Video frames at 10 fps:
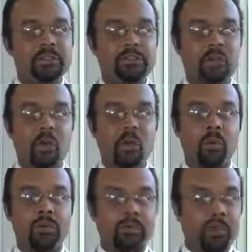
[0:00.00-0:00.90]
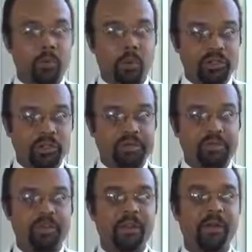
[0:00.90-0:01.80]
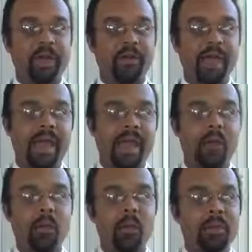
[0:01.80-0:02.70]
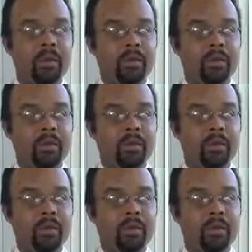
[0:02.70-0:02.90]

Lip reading: So it's very important sometimes to figure out how